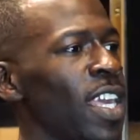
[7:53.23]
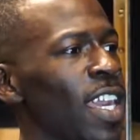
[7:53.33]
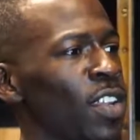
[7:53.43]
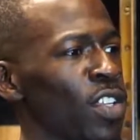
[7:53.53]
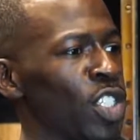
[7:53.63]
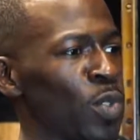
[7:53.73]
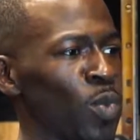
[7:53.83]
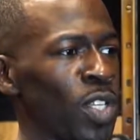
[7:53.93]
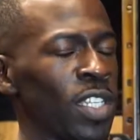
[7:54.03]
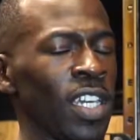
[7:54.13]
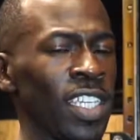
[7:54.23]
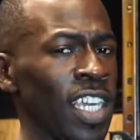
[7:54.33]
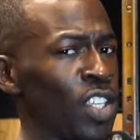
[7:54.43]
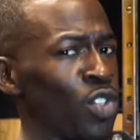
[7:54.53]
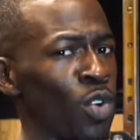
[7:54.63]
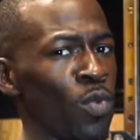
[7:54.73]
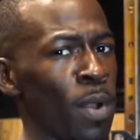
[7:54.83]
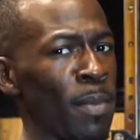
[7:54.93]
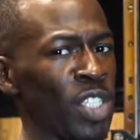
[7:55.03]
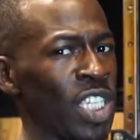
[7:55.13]
And on this one, again, you don't
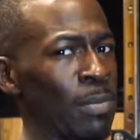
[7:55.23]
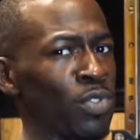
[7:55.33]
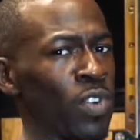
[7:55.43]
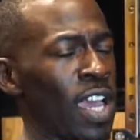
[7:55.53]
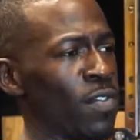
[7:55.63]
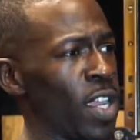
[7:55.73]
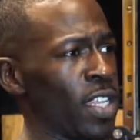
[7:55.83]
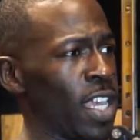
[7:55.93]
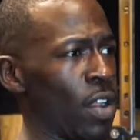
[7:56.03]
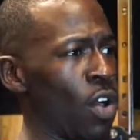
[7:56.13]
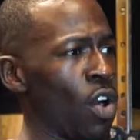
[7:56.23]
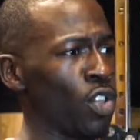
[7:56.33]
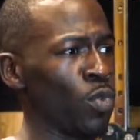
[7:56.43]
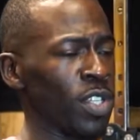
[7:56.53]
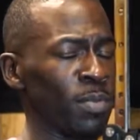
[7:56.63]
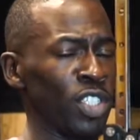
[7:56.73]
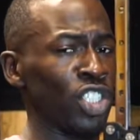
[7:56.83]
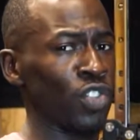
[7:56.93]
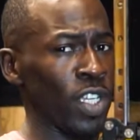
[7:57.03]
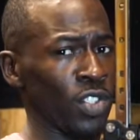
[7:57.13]
want much hip drive, right, at all. You want to be
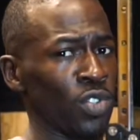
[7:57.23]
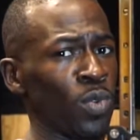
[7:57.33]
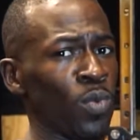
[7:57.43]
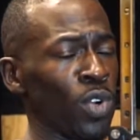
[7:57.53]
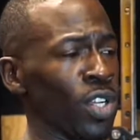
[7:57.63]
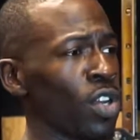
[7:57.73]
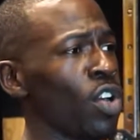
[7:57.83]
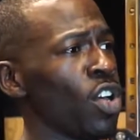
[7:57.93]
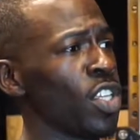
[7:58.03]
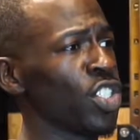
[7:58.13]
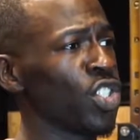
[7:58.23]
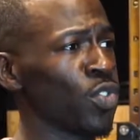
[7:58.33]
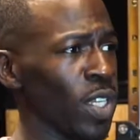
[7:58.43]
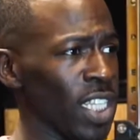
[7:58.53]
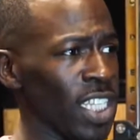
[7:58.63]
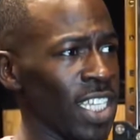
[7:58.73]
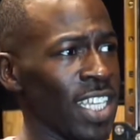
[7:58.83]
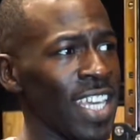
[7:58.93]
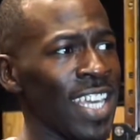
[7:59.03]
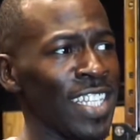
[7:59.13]
strict, so you work on strictly
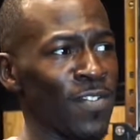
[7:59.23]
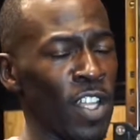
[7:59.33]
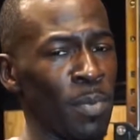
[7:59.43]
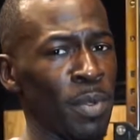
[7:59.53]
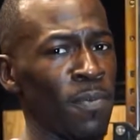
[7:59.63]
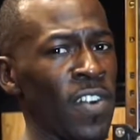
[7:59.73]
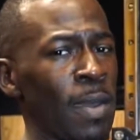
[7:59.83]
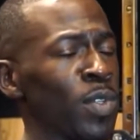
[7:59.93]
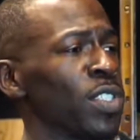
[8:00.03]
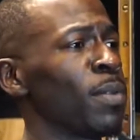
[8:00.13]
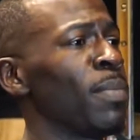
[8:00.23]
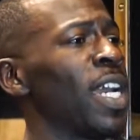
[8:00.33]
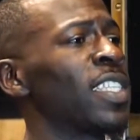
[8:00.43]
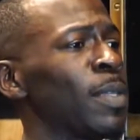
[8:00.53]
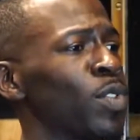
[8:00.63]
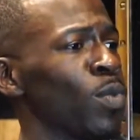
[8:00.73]
developing them fibers in the biceps.